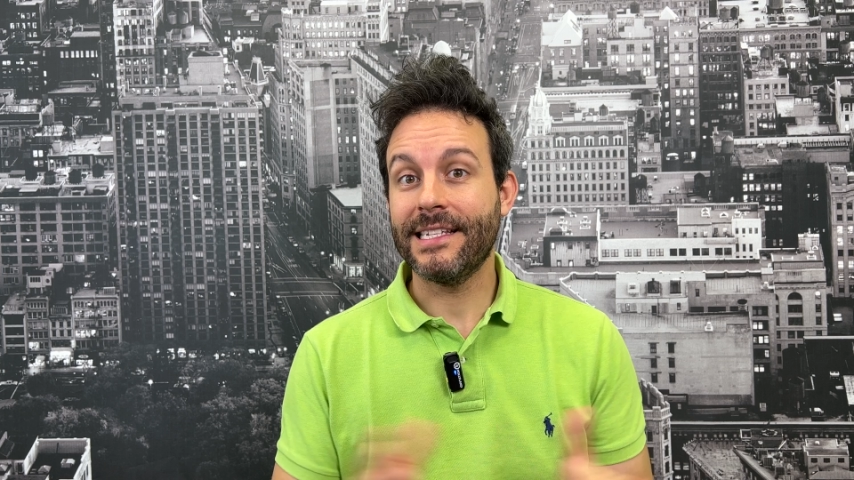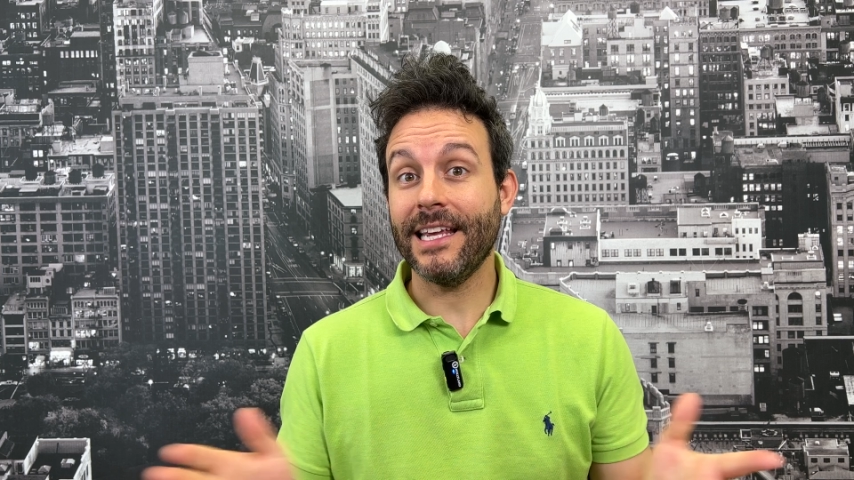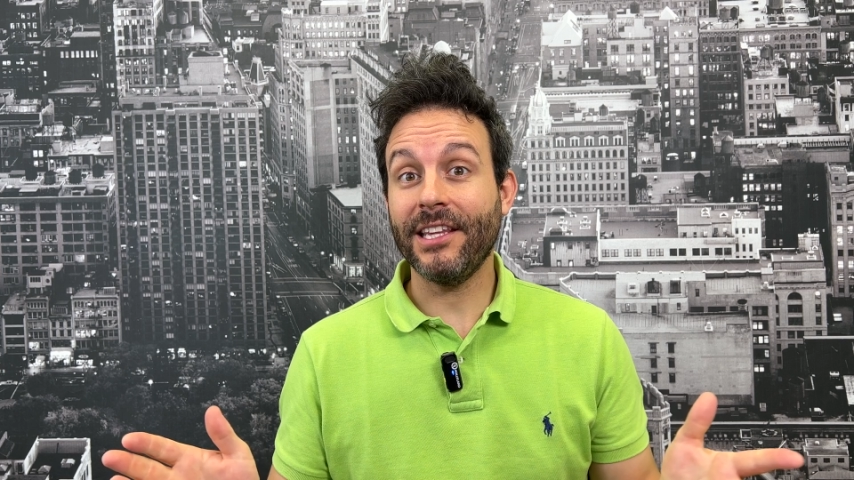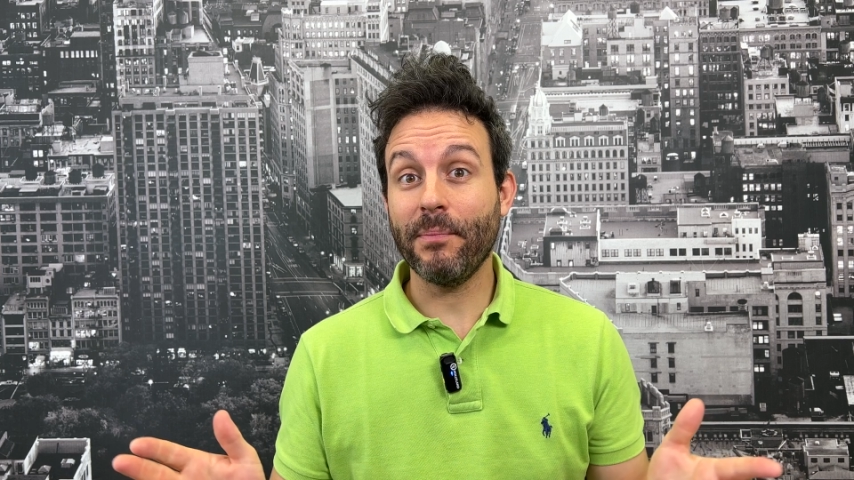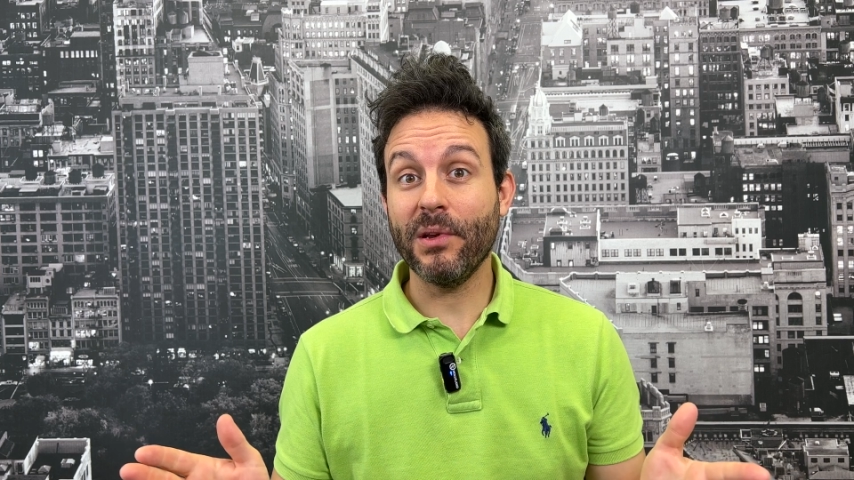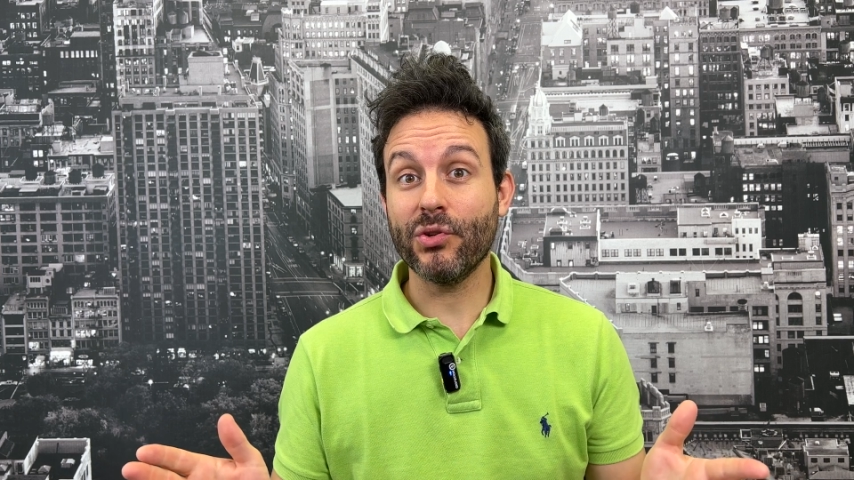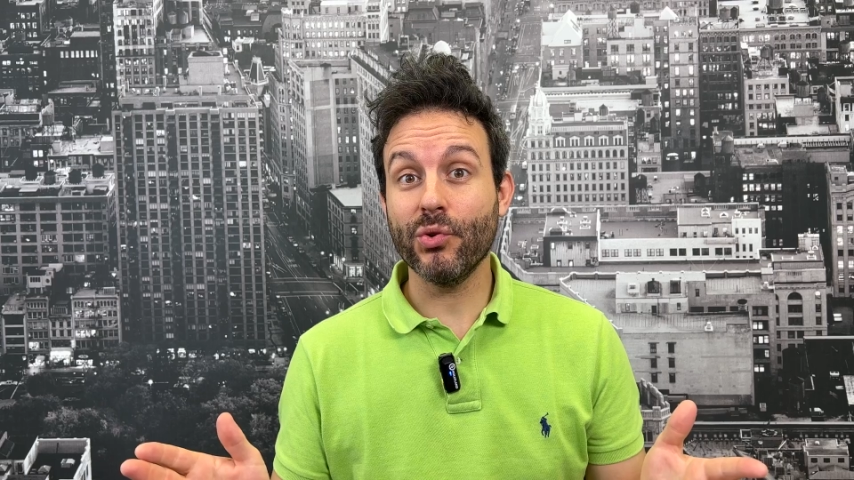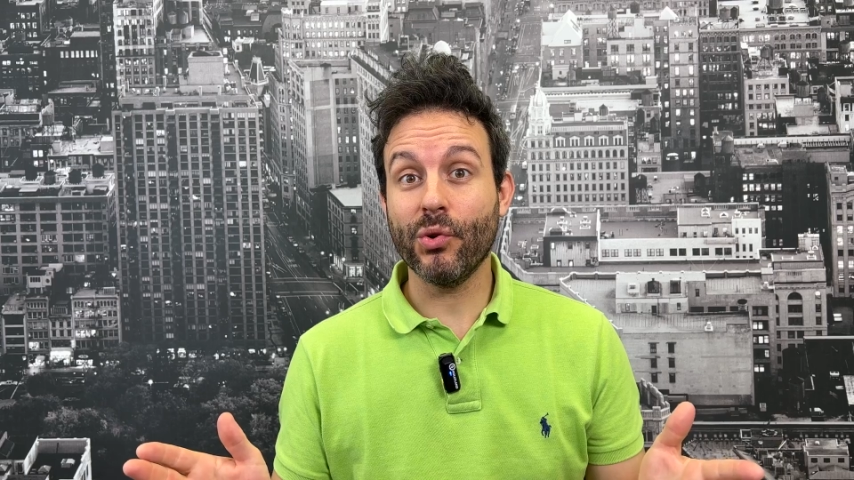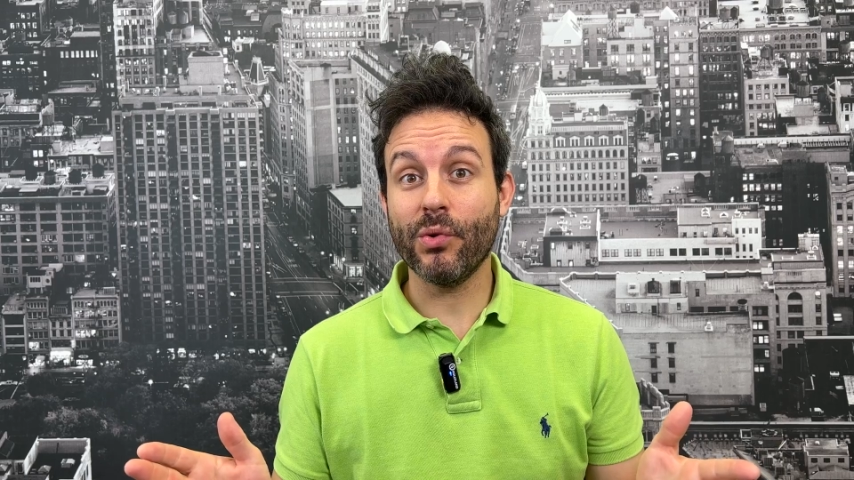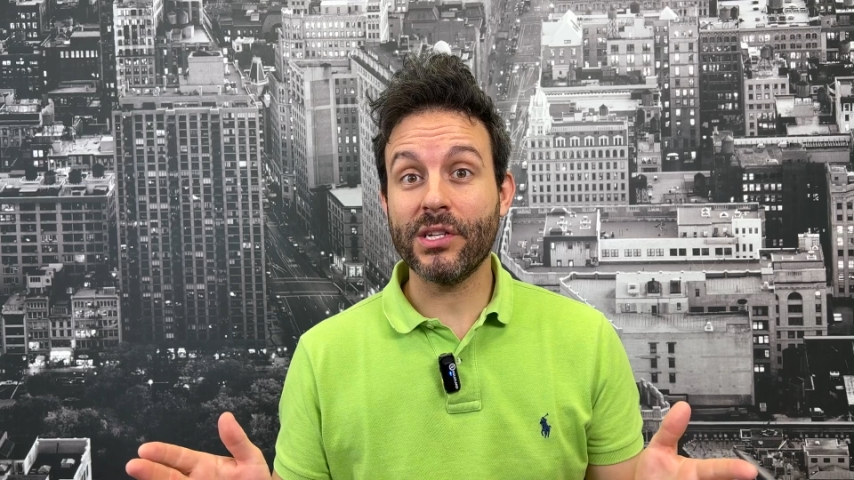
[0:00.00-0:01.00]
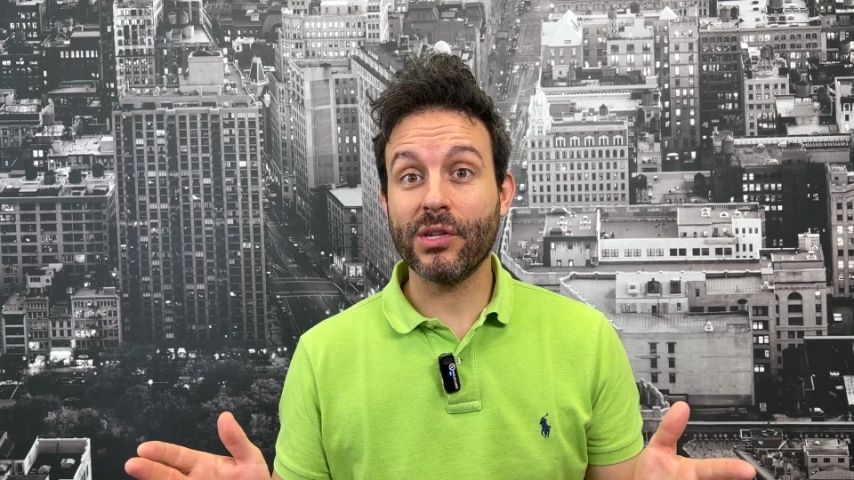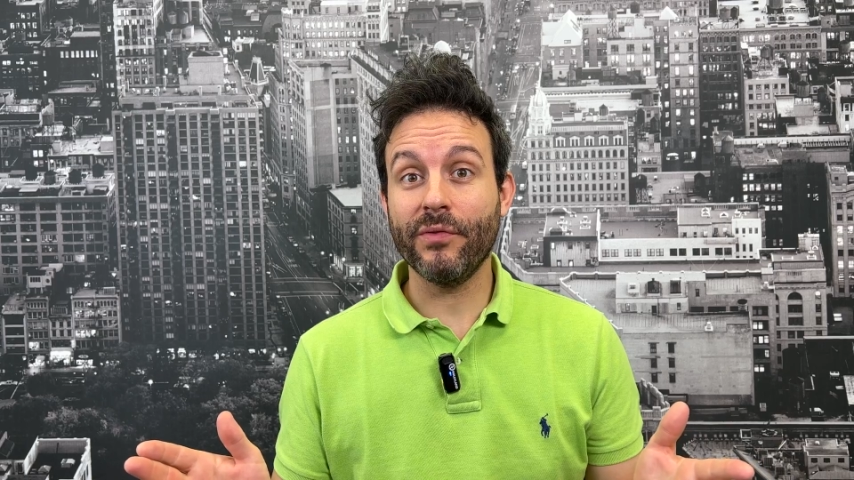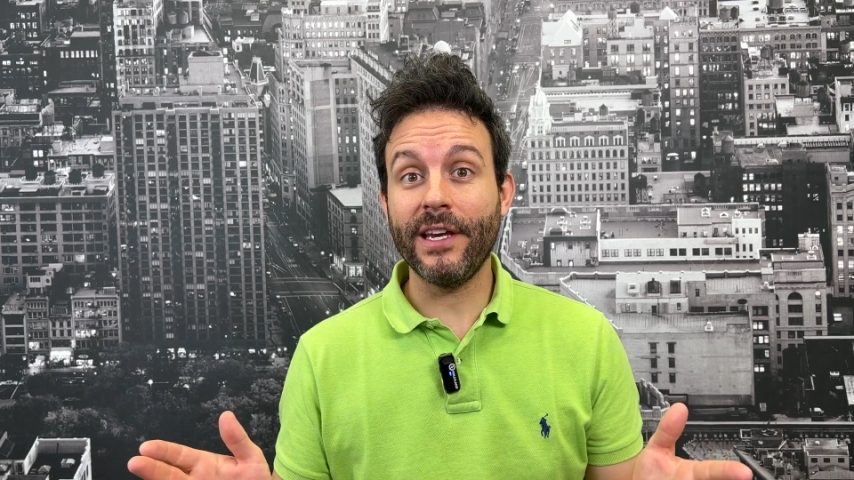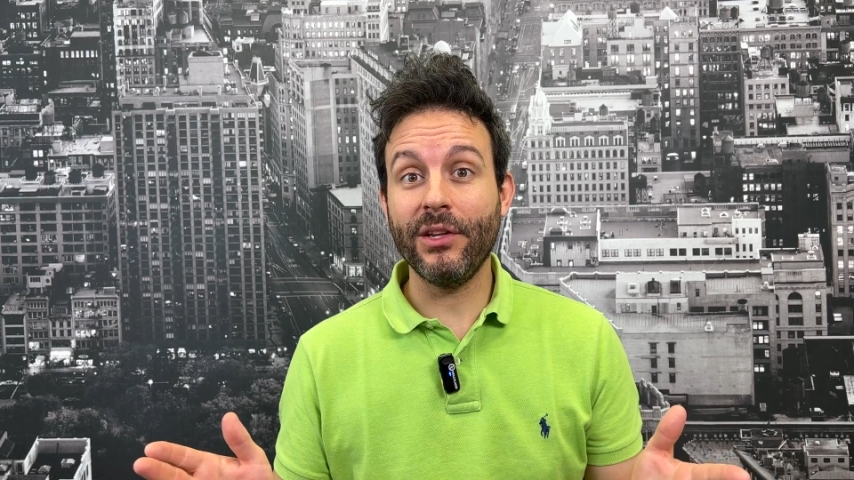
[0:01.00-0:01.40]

If you like this video,